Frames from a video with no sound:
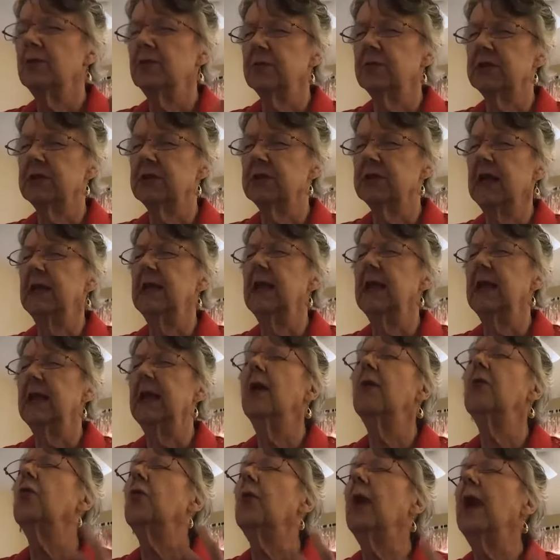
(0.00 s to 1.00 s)
understanding,
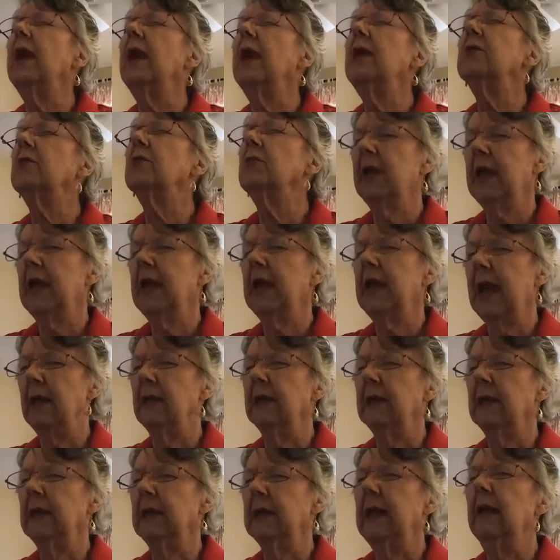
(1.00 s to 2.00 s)
a greater
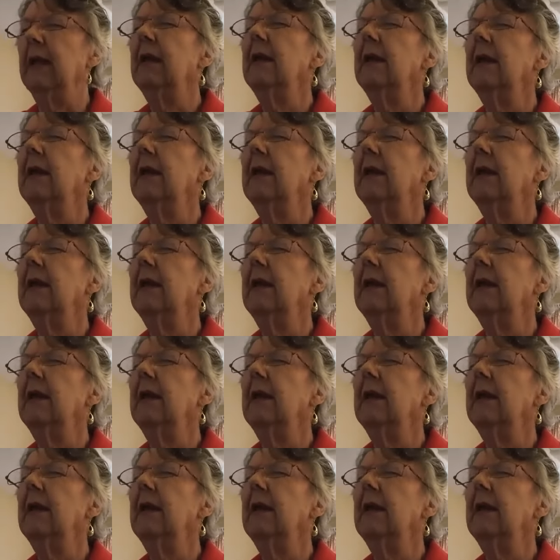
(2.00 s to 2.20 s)
reality,